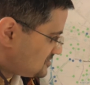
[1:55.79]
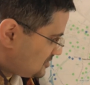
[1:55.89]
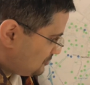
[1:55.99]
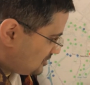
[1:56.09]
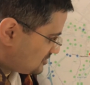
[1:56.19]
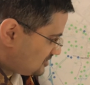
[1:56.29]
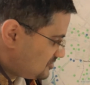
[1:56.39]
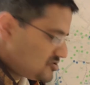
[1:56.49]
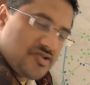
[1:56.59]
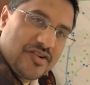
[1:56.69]
So we're going
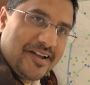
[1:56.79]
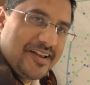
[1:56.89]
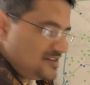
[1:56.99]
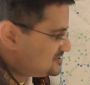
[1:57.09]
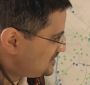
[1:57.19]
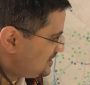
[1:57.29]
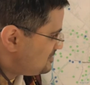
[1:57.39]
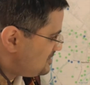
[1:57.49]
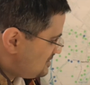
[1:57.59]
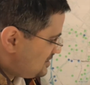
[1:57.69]
to try and see
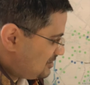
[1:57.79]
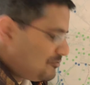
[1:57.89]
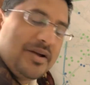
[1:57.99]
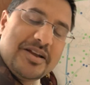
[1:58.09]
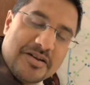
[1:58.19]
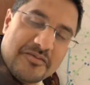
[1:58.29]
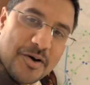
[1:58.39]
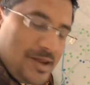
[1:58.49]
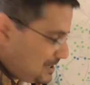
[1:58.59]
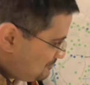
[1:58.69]
if we can
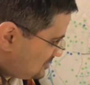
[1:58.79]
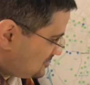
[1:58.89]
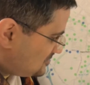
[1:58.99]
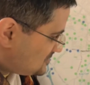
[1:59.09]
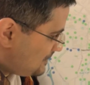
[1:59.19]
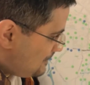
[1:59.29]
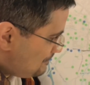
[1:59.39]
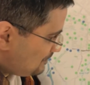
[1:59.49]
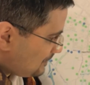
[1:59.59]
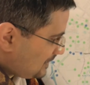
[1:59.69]
avoid that because
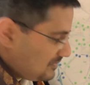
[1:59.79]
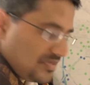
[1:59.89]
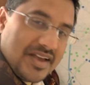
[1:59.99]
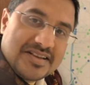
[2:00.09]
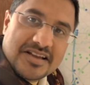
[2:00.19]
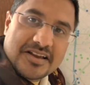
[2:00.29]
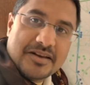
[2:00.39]
there's going